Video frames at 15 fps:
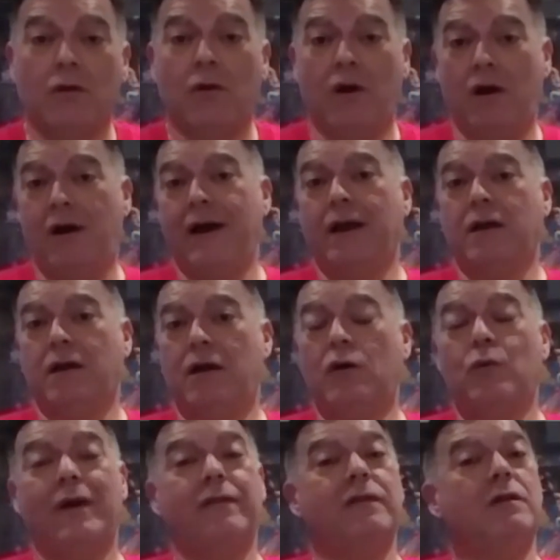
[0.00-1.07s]
your hire
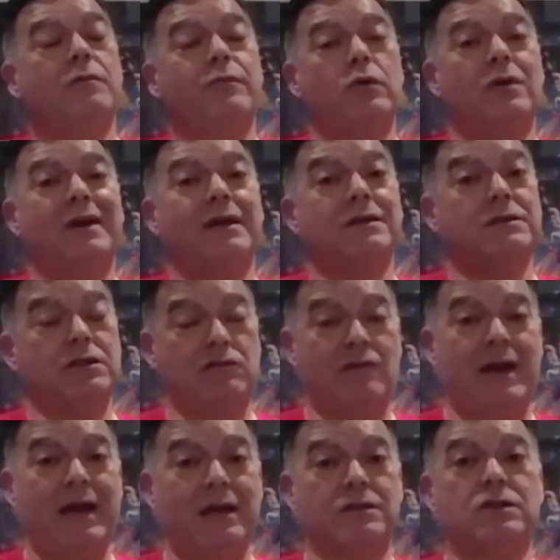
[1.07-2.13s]
car, whether you book it
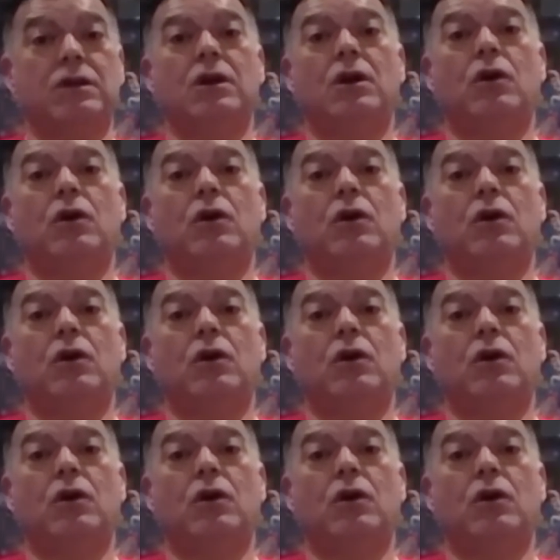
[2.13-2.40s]
direct